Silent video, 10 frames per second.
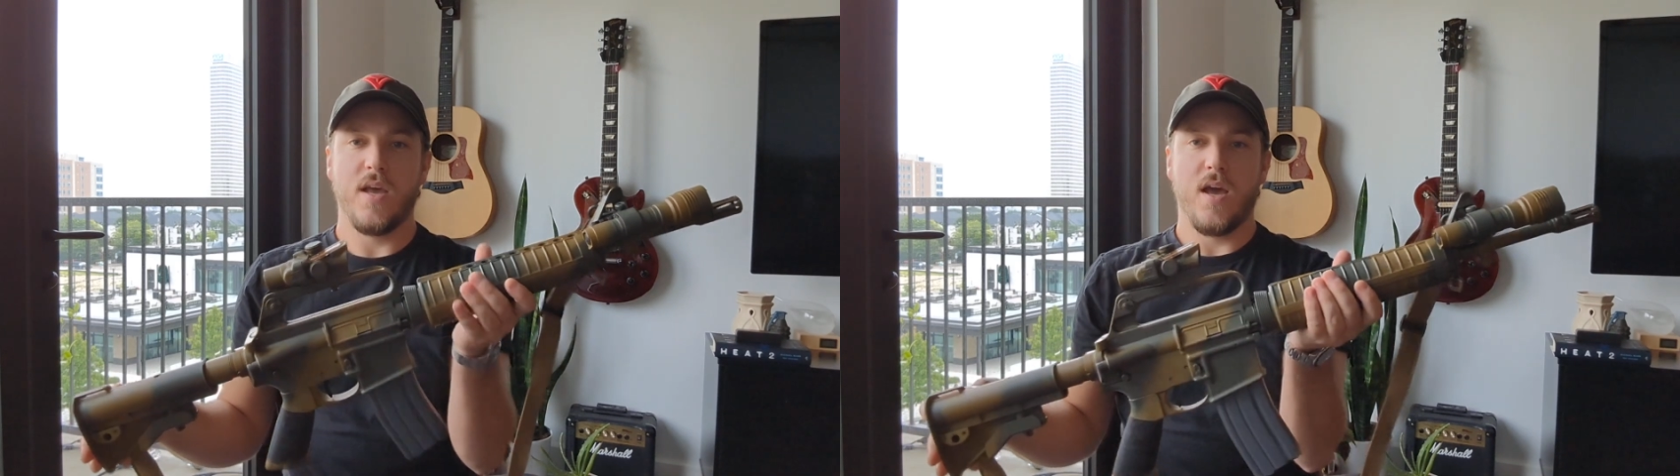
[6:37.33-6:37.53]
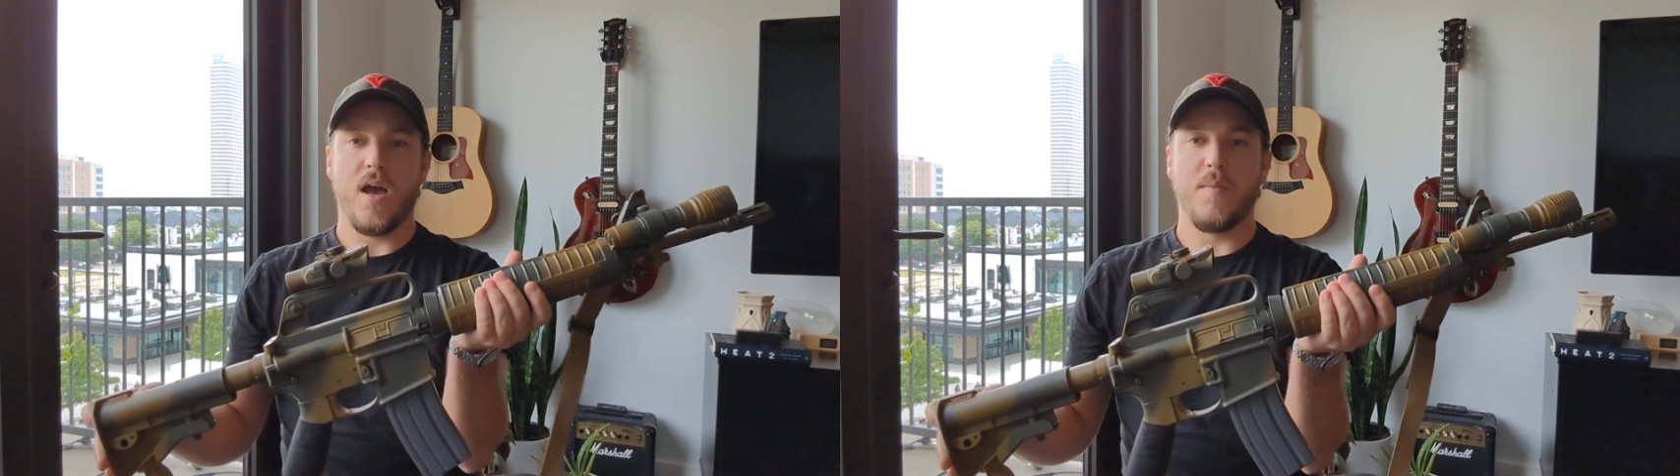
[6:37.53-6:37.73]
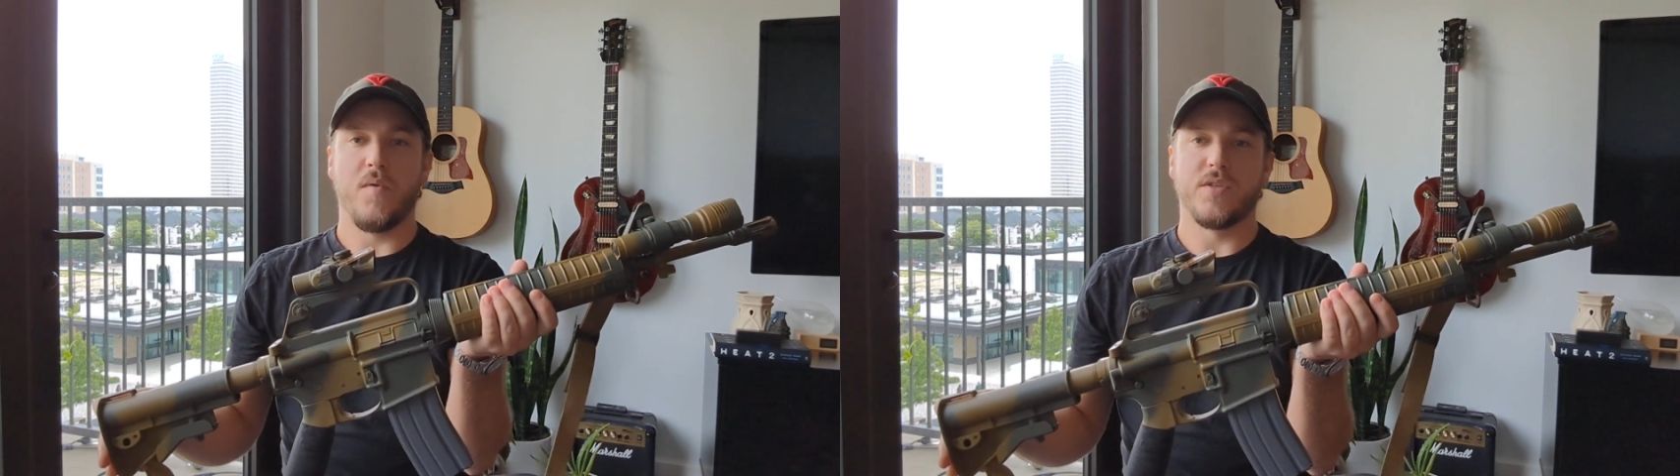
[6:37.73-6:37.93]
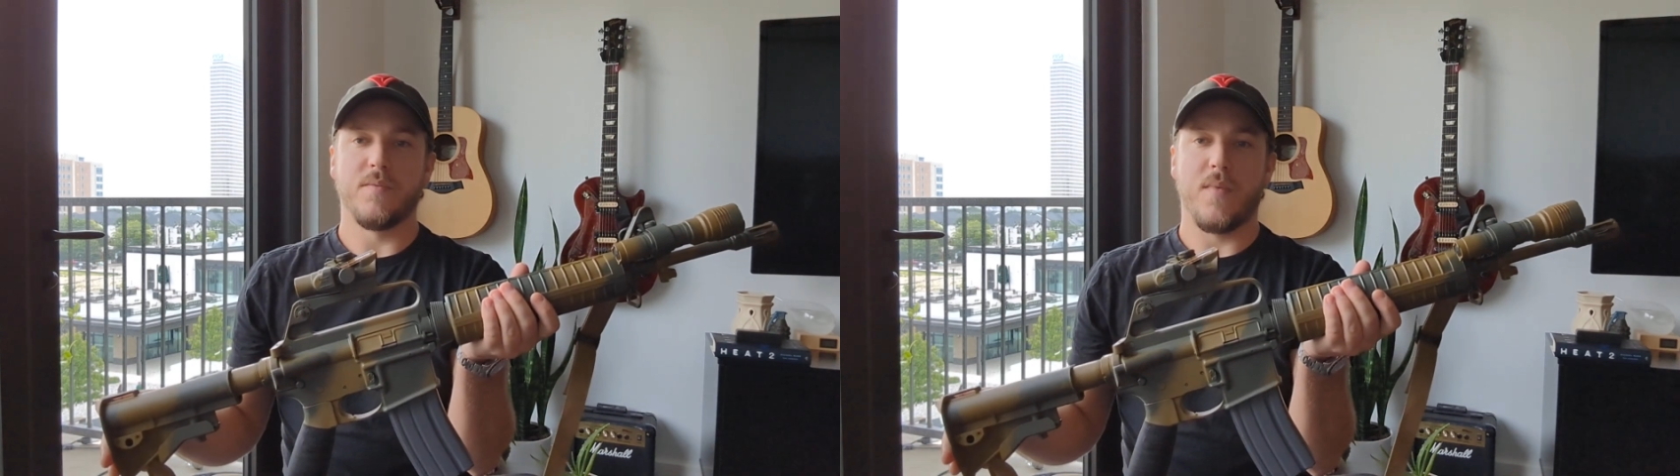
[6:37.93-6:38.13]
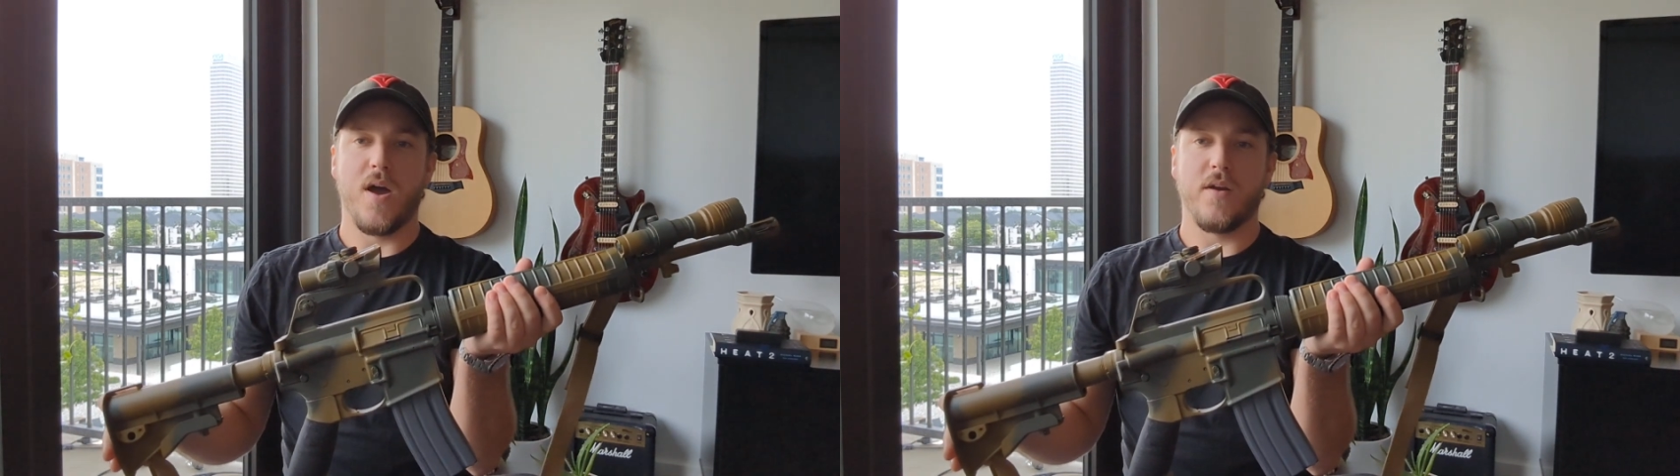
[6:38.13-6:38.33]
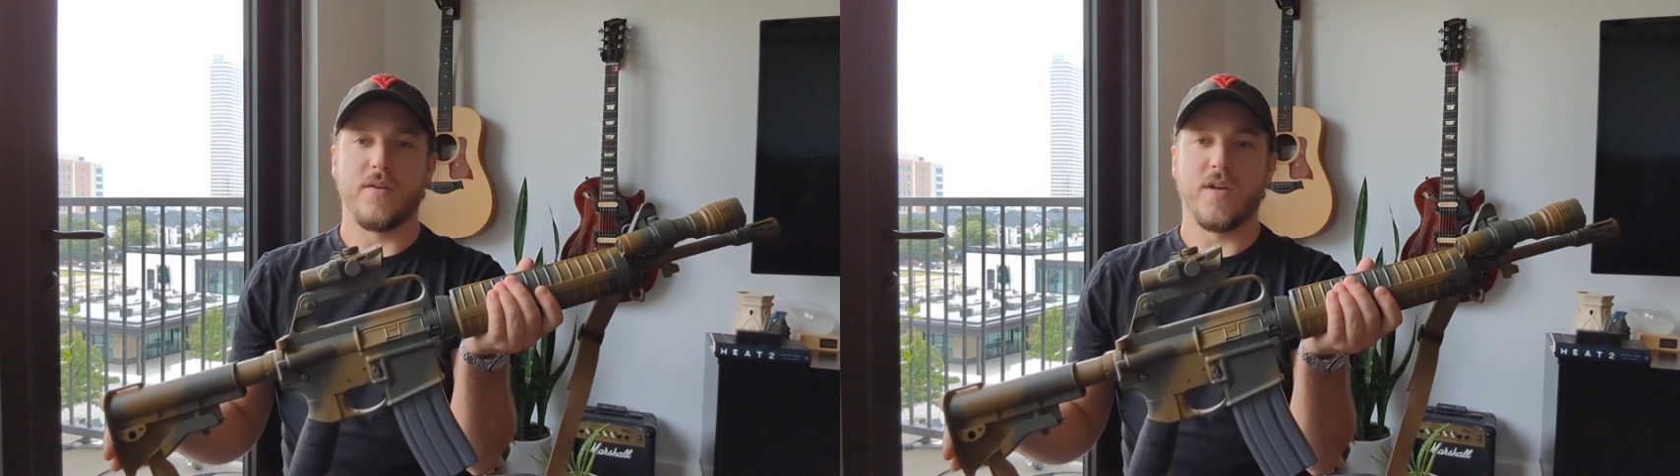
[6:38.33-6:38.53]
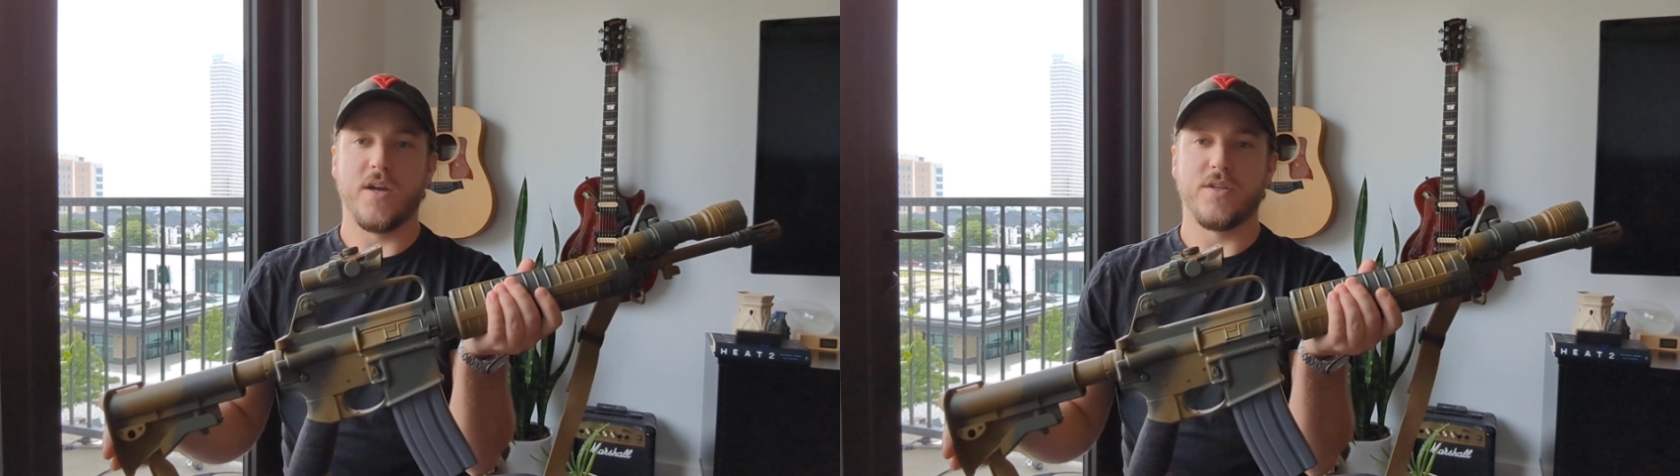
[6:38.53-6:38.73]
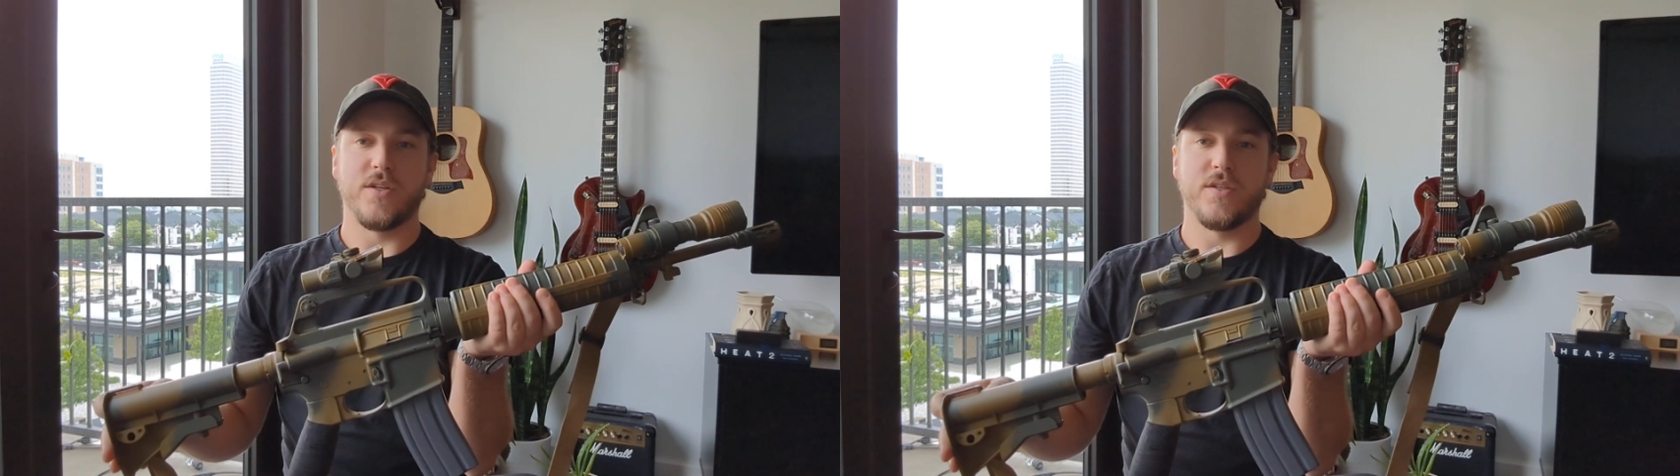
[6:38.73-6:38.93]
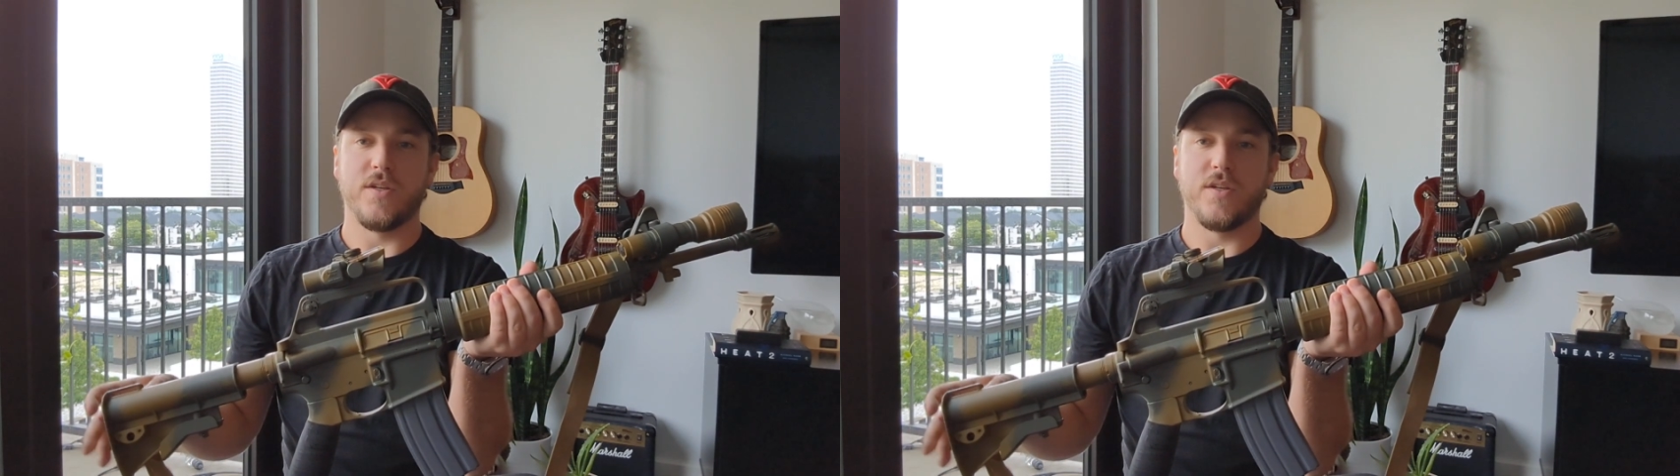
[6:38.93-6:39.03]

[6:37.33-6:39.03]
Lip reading: but with some modern touches,